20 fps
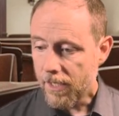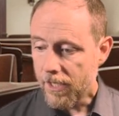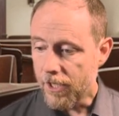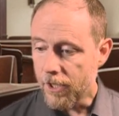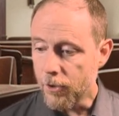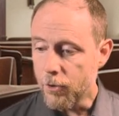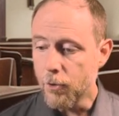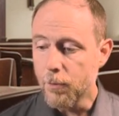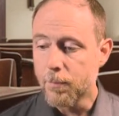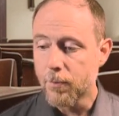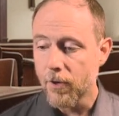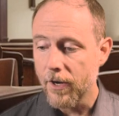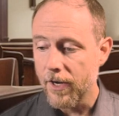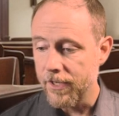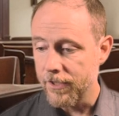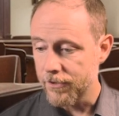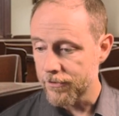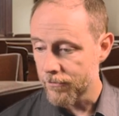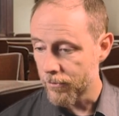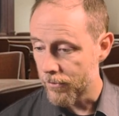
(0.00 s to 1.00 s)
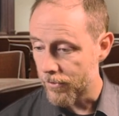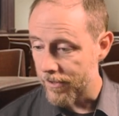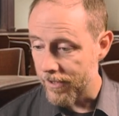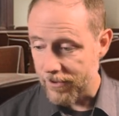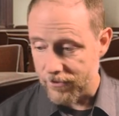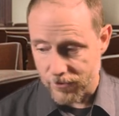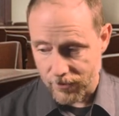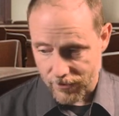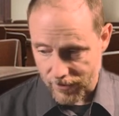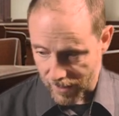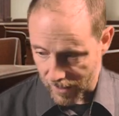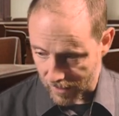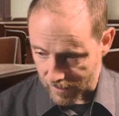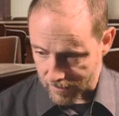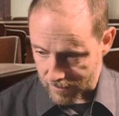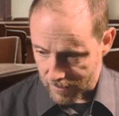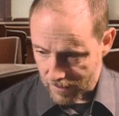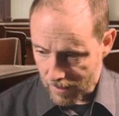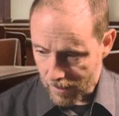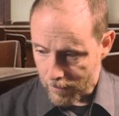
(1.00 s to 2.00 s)
"He who prays for this or
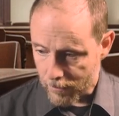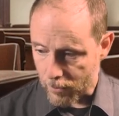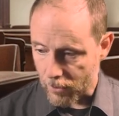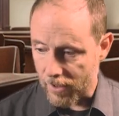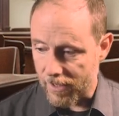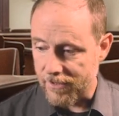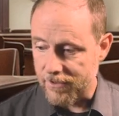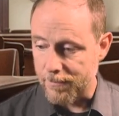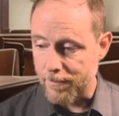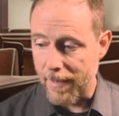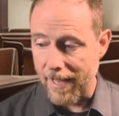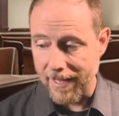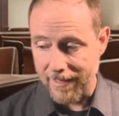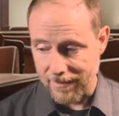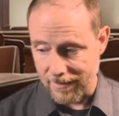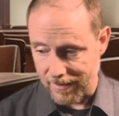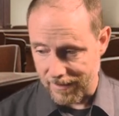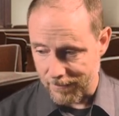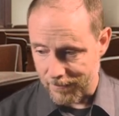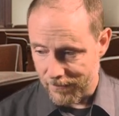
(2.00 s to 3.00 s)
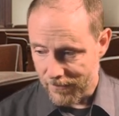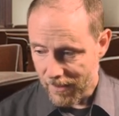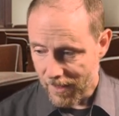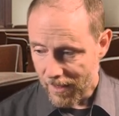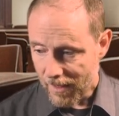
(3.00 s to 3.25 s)
that prays badly,